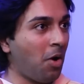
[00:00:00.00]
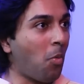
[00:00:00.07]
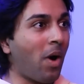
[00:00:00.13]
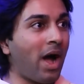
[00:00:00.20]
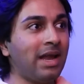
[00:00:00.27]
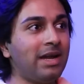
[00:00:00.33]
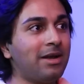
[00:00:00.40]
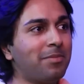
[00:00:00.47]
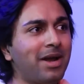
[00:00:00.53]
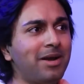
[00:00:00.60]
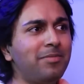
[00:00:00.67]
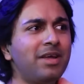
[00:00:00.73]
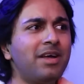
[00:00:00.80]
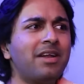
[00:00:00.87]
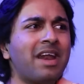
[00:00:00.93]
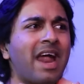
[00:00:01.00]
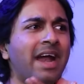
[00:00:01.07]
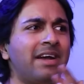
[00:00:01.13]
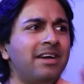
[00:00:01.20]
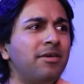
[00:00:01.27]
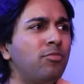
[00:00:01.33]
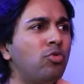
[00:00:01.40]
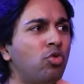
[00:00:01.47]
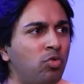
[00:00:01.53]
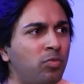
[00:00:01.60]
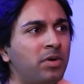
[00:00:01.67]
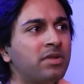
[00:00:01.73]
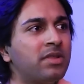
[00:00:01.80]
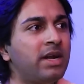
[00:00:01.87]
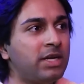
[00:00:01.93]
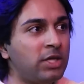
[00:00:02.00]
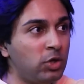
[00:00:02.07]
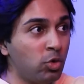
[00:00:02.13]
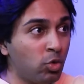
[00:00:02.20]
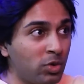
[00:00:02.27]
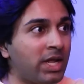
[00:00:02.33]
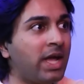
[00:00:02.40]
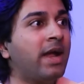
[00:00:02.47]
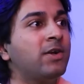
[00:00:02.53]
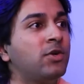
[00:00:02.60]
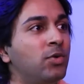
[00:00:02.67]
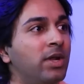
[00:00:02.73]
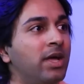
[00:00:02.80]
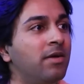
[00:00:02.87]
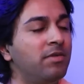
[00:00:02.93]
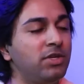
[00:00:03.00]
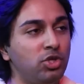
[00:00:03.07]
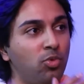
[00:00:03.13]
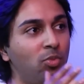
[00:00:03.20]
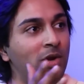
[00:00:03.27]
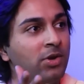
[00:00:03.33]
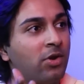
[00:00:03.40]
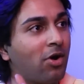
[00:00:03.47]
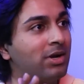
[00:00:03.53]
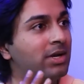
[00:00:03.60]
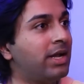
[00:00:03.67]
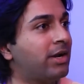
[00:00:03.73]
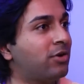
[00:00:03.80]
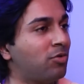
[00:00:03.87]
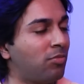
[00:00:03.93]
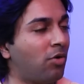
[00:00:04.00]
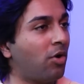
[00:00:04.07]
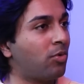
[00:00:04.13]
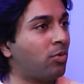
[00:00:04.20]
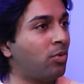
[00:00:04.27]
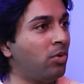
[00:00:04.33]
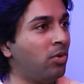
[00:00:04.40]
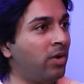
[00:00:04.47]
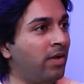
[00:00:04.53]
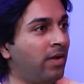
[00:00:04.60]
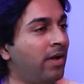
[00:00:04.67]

while it might be a random Uber that you take today, which you will not take tomorrow,